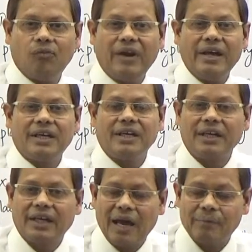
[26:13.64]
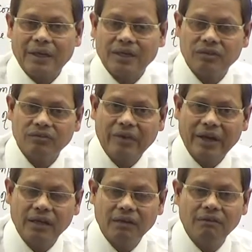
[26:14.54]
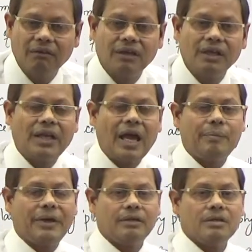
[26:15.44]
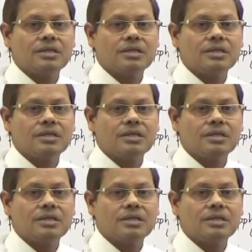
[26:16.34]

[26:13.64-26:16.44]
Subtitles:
when did it happen, when it happened.